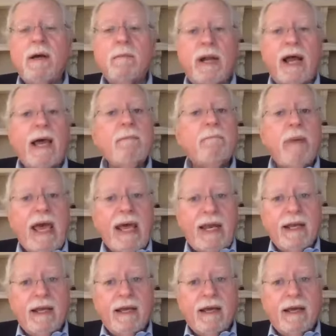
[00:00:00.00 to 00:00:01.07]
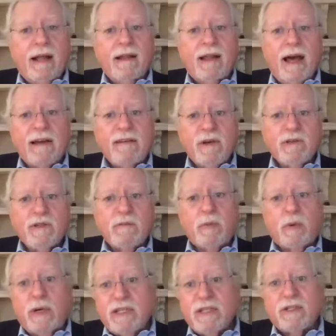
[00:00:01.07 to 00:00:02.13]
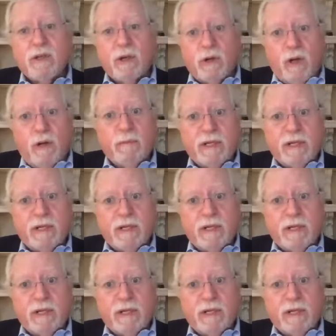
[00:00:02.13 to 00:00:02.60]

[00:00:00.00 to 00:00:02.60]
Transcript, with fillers: but I bet a lot of those so-called